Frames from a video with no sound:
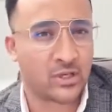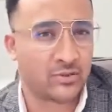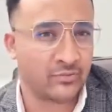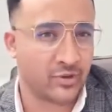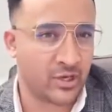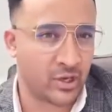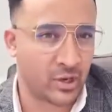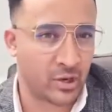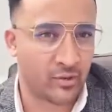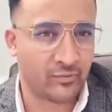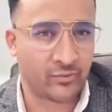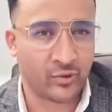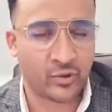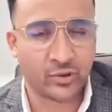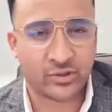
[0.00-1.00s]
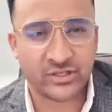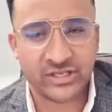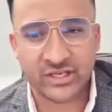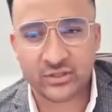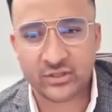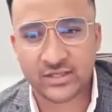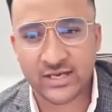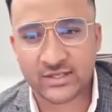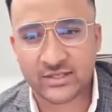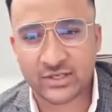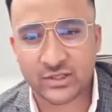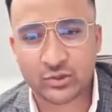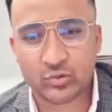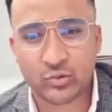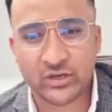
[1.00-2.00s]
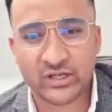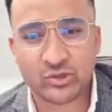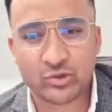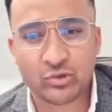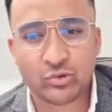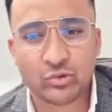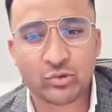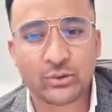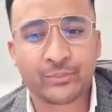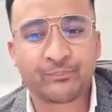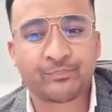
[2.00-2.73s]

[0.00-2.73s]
video for year 2022